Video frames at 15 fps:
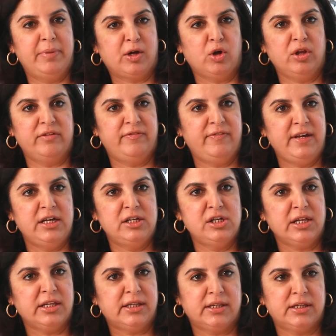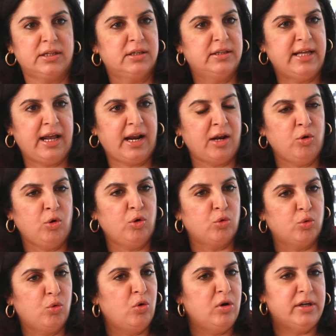because there are no
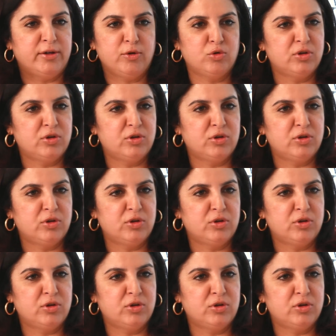rules. You